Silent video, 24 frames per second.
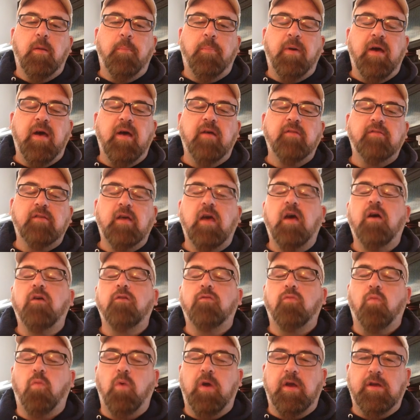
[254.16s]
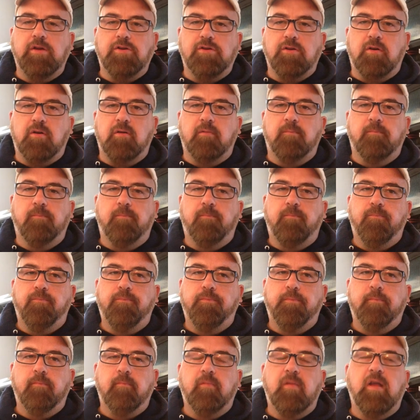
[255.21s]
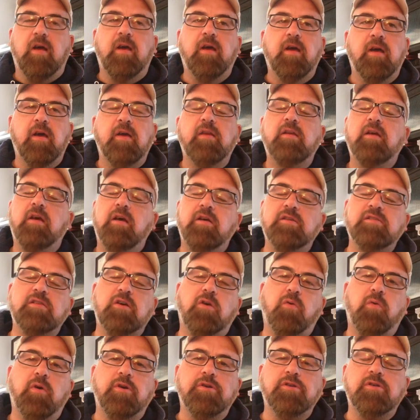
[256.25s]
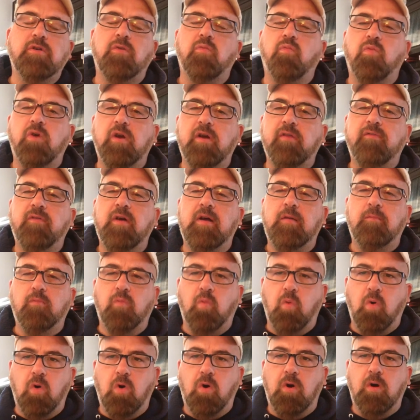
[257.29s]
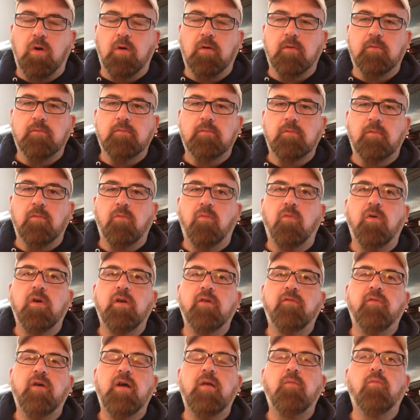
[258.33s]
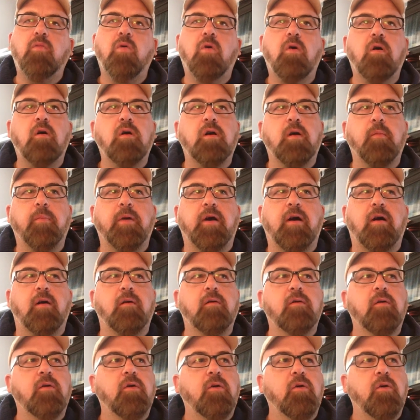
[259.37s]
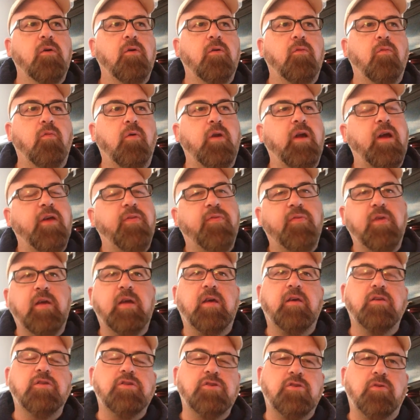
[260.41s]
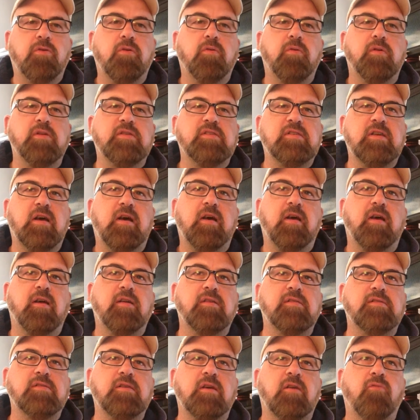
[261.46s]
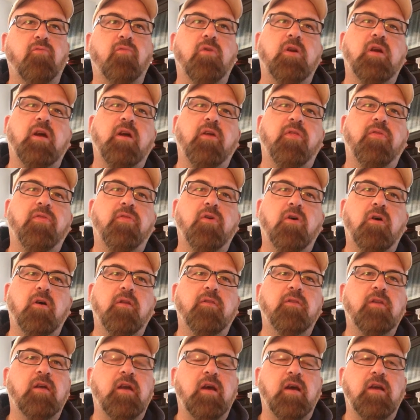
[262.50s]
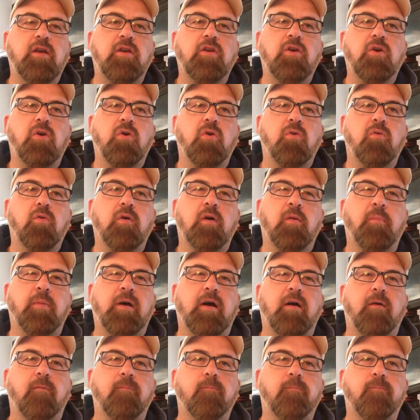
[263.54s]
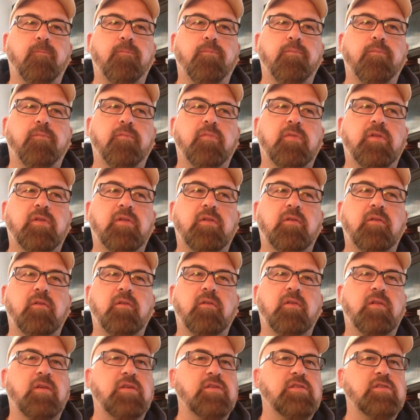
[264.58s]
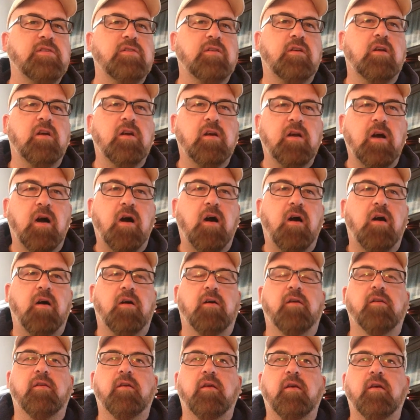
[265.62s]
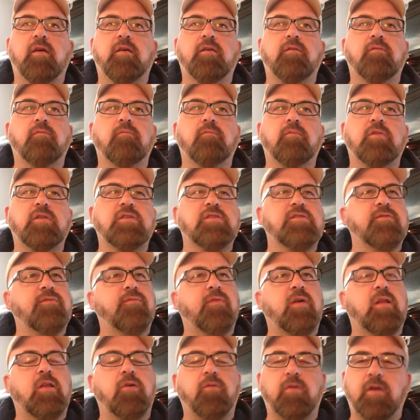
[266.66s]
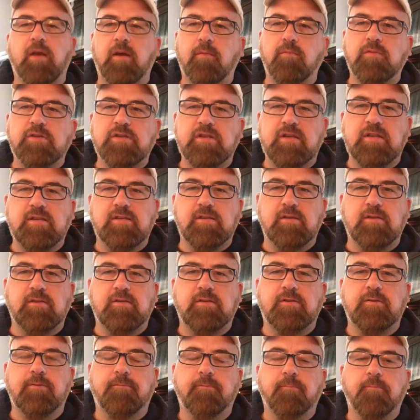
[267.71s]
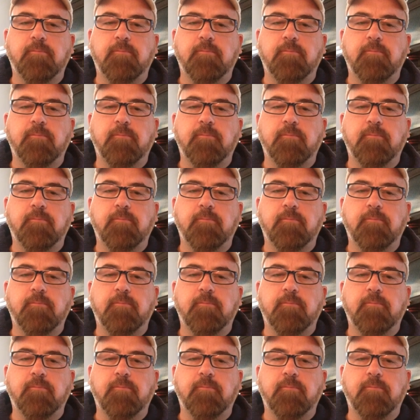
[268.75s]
Pascal's wager. I had to ask the question, what if I'm wrong? What if I'm wrong about what I think is true in science and what I thought that I knew about this God and this fellow named Jesus?